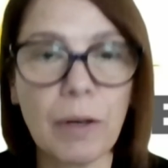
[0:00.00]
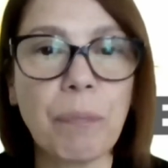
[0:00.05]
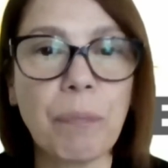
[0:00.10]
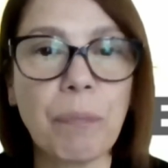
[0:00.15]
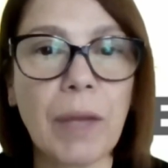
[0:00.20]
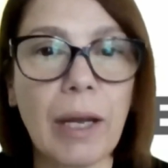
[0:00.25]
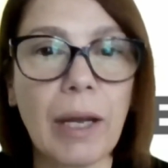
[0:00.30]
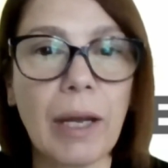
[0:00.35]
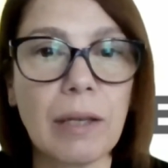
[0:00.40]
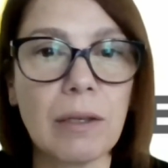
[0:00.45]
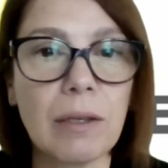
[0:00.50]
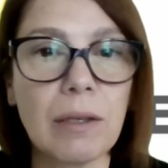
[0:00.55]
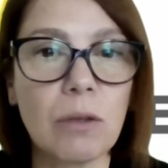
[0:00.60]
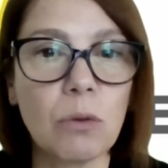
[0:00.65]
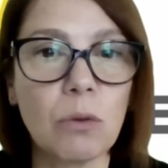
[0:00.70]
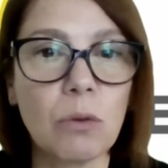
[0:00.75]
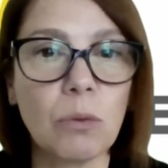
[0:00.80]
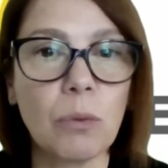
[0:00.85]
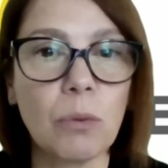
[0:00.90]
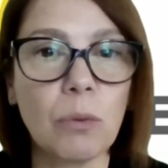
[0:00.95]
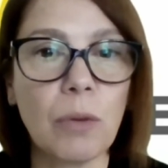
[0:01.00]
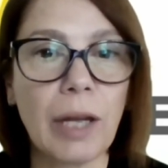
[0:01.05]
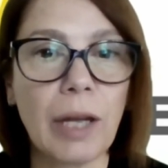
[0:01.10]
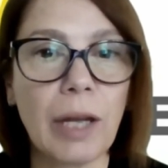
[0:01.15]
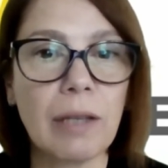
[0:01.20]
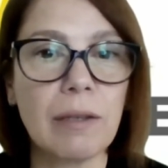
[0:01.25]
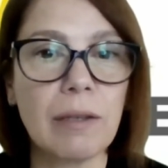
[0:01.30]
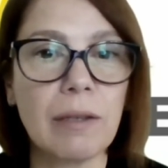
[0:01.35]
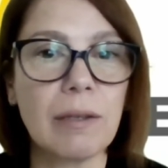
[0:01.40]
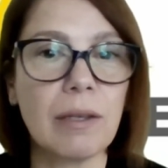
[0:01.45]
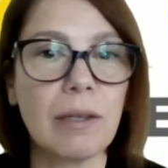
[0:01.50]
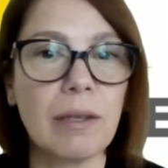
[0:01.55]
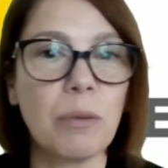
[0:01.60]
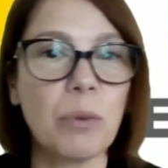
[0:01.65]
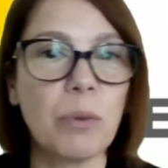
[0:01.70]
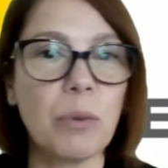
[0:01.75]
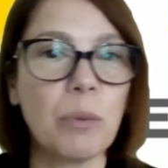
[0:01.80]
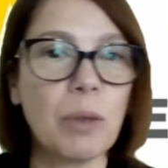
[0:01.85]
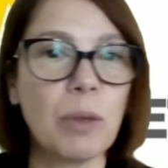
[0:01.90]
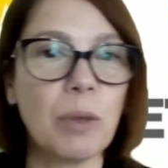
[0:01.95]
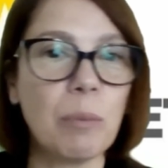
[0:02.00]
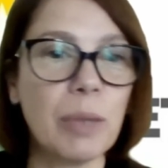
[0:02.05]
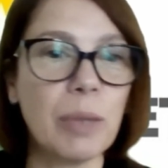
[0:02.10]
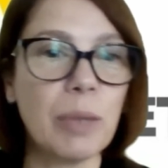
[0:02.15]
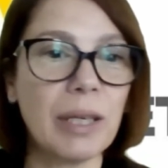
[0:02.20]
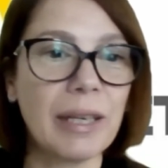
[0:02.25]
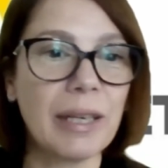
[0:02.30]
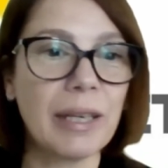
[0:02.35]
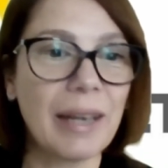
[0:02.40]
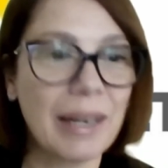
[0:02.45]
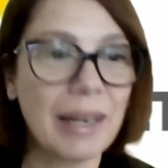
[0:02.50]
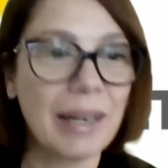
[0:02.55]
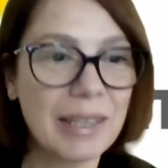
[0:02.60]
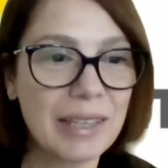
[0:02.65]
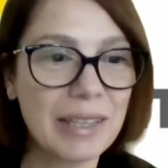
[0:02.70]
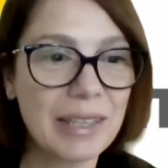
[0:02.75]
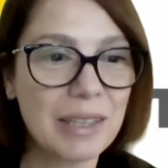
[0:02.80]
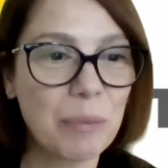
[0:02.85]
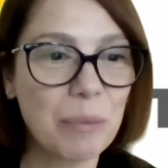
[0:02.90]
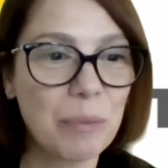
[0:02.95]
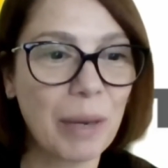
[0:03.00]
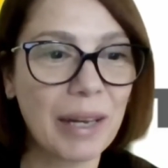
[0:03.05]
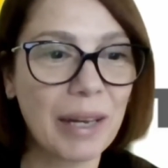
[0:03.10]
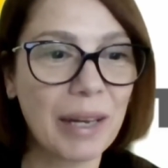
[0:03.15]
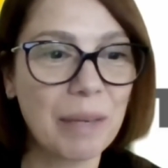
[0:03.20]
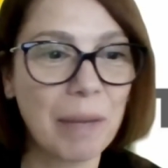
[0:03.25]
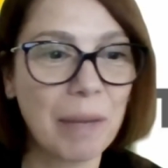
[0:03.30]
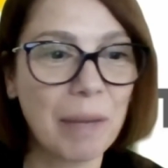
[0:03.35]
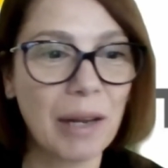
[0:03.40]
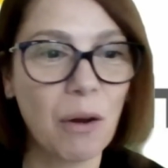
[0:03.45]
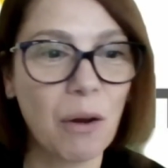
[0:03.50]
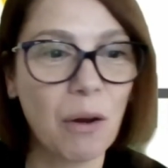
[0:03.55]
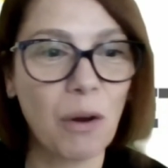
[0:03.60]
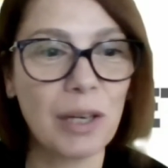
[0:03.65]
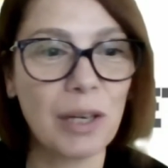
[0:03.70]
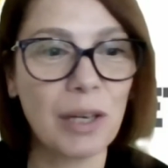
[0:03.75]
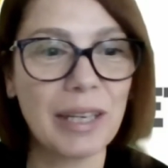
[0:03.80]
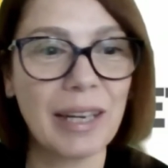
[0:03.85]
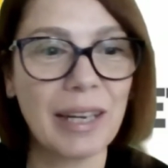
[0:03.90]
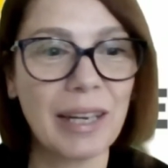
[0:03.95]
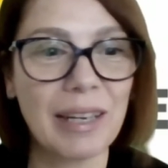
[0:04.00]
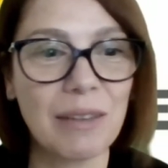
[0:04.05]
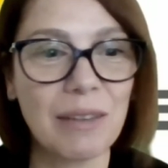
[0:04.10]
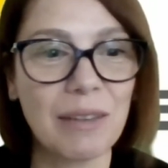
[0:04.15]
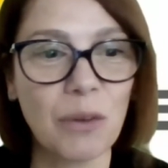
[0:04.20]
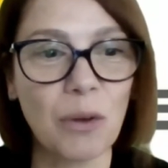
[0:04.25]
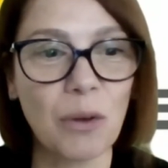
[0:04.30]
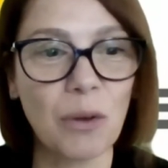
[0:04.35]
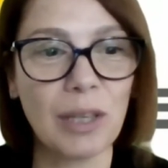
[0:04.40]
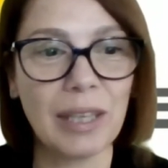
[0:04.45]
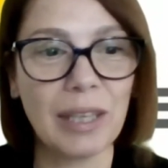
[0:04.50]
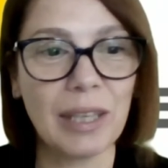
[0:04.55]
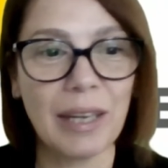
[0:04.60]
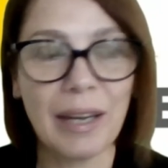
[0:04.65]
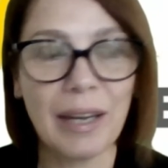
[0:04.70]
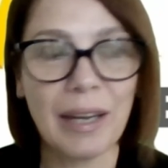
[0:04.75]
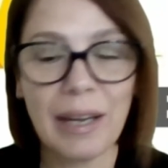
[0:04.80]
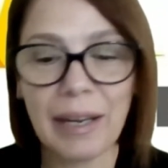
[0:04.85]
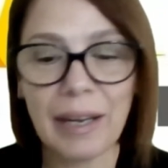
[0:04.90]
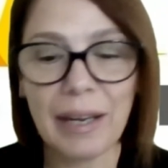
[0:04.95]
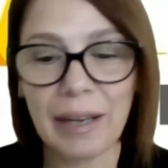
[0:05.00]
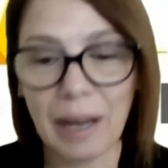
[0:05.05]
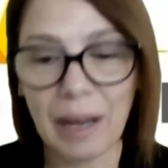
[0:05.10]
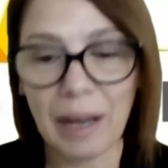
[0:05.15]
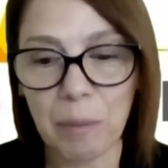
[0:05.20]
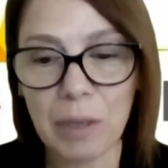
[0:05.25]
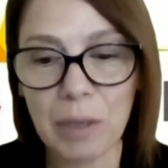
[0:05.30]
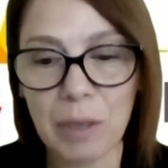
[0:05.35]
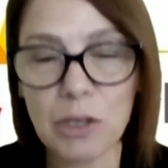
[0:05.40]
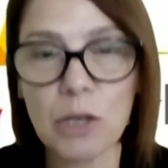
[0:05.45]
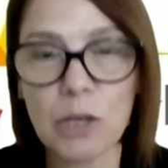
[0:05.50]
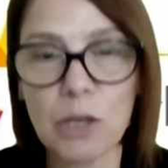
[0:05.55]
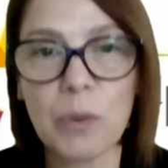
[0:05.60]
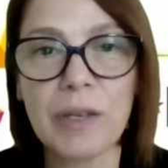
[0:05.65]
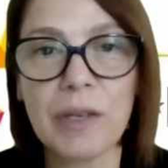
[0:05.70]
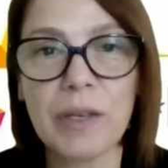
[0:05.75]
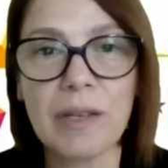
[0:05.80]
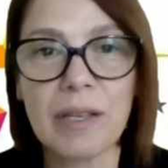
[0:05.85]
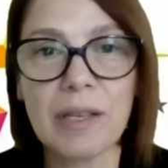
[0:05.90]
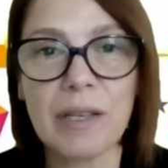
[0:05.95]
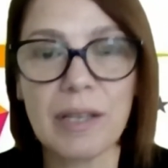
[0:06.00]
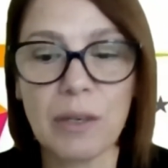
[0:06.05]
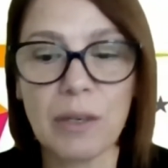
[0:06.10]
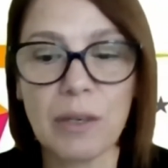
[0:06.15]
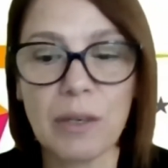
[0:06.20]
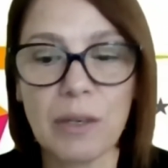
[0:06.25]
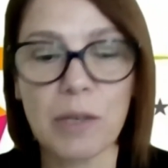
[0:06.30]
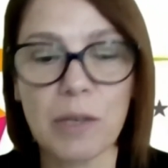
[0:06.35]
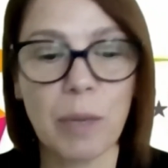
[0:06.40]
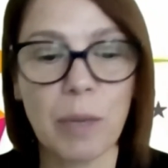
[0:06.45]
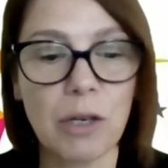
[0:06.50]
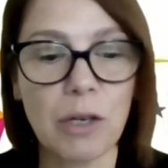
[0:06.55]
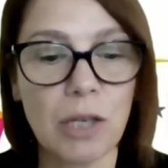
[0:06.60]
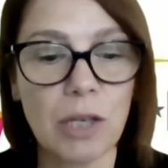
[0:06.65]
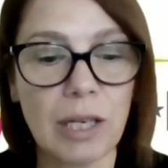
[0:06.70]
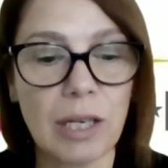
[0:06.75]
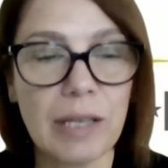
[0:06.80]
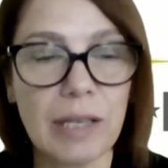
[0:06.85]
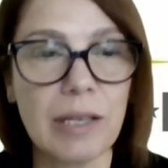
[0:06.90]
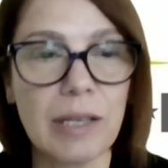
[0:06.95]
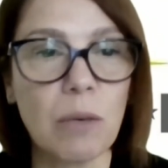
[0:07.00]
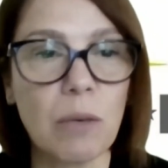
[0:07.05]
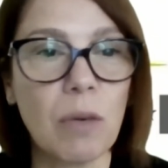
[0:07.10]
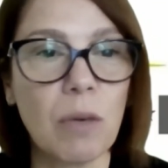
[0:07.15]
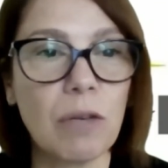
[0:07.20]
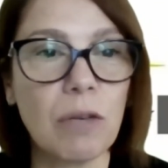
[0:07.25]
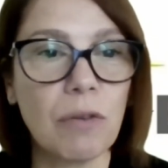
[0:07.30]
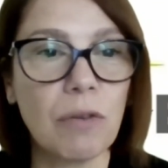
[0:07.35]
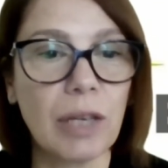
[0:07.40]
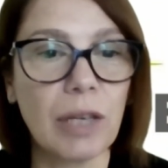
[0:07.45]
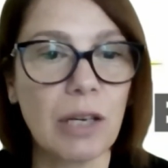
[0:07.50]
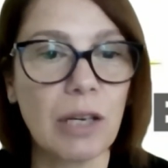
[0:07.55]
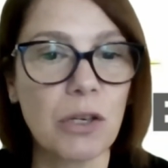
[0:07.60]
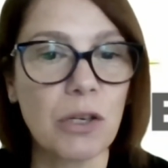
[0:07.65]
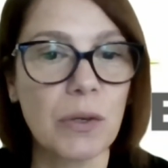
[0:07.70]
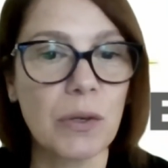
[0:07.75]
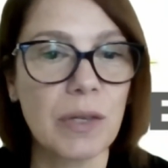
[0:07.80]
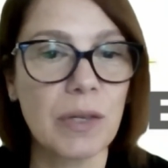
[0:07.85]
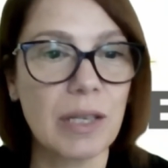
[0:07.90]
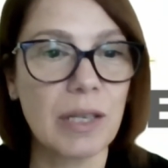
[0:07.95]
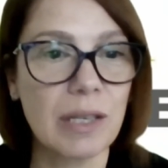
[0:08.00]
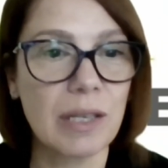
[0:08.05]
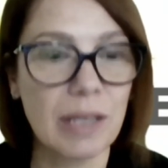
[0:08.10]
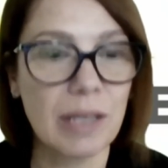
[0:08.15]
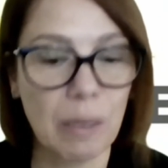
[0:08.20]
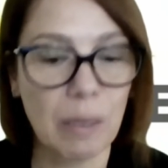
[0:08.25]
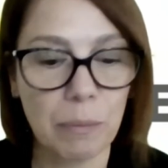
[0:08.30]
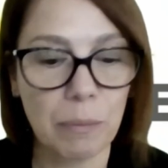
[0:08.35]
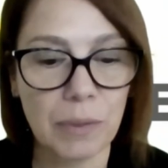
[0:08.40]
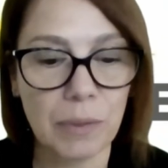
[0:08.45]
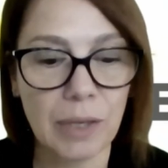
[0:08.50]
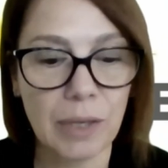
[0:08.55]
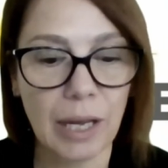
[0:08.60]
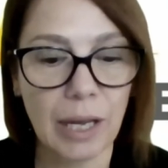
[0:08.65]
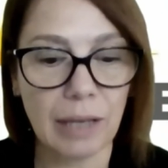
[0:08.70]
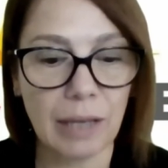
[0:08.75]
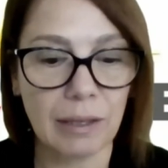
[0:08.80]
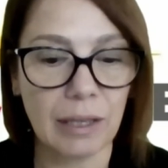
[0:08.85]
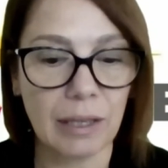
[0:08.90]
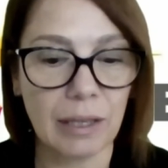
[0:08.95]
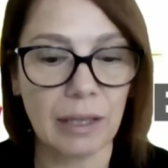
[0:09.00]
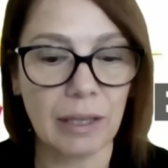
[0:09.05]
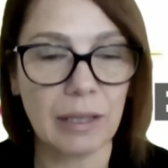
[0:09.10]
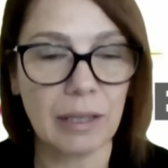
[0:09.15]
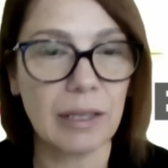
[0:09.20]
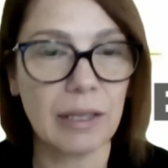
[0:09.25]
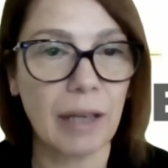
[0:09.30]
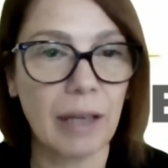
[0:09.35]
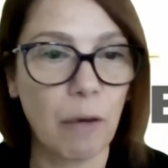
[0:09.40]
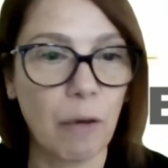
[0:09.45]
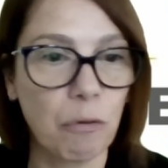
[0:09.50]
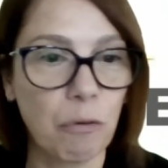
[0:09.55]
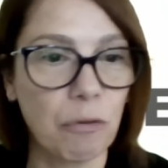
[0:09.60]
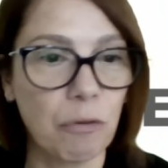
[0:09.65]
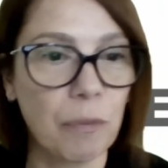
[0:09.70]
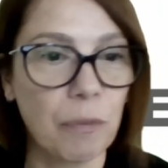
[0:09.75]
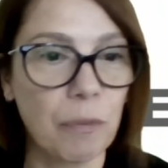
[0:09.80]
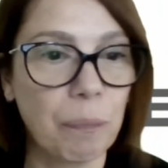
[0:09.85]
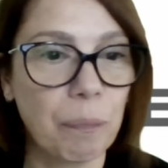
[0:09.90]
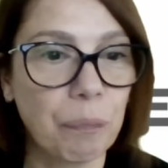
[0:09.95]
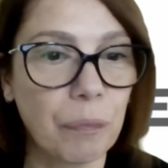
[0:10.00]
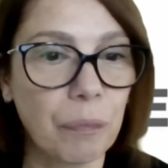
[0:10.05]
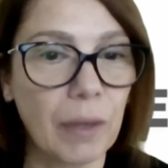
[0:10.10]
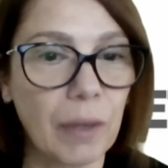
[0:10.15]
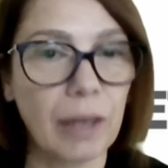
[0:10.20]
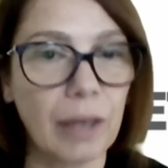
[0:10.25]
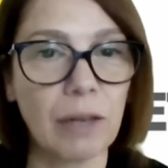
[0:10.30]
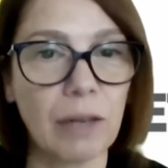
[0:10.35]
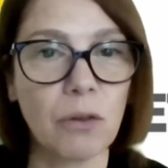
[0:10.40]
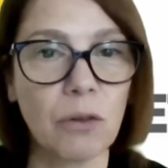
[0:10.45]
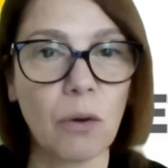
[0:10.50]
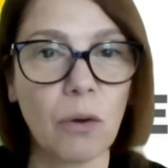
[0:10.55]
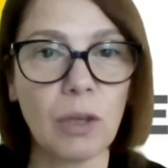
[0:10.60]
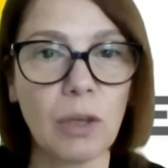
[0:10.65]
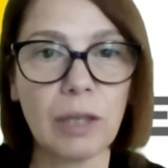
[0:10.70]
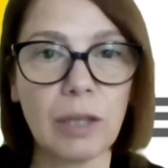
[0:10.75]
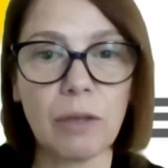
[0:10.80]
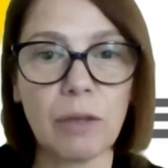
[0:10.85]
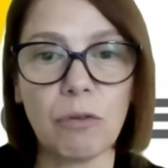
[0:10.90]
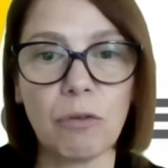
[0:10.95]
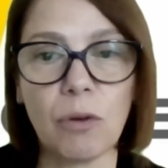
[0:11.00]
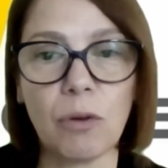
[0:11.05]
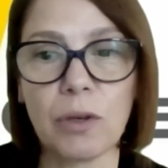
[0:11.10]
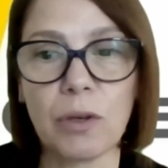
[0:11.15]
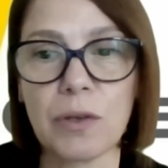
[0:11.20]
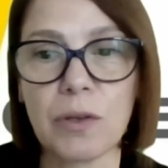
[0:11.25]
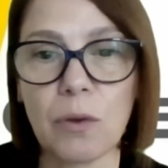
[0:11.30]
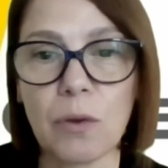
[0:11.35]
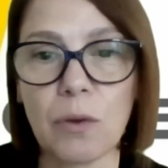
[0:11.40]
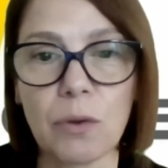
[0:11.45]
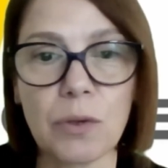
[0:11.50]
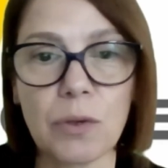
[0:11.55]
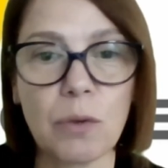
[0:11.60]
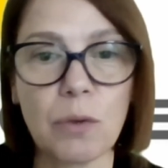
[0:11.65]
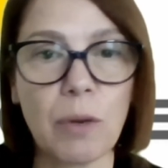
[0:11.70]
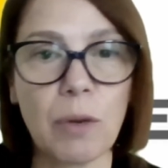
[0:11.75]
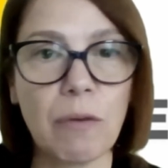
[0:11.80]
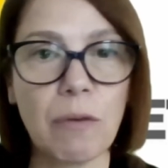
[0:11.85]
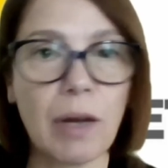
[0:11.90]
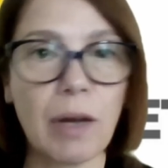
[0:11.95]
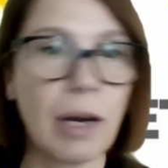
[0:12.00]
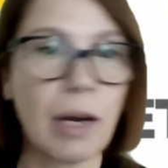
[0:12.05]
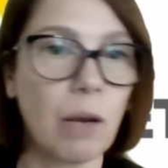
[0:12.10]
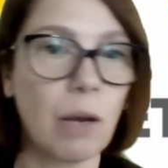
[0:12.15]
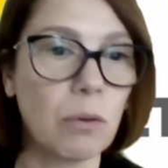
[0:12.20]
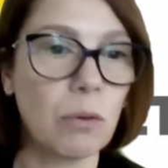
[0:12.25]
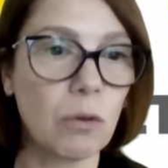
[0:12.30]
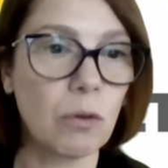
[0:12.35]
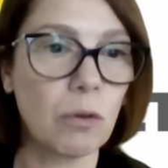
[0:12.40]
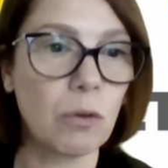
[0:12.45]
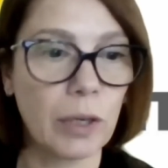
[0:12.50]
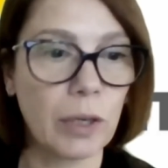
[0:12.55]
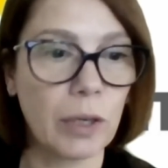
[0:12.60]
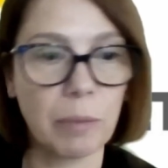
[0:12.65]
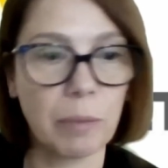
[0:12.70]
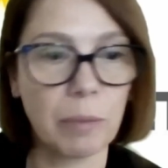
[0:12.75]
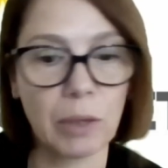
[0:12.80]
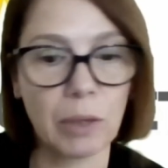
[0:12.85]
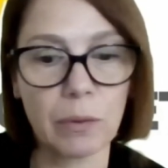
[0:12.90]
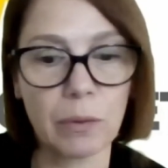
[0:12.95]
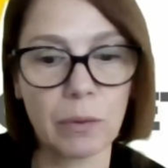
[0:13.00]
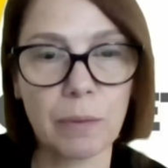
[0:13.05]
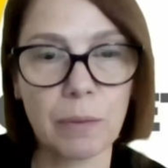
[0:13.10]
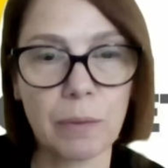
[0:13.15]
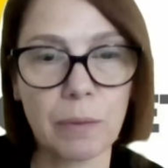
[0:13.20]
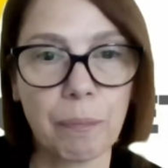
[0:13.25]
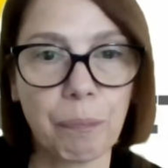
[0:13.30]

And to do that, we will be guided by my colleague Anatoly Garmash, who is the senior specialist in qualification systems at the ETF. Anatoly, the floor is yours. You have around 20 minutes.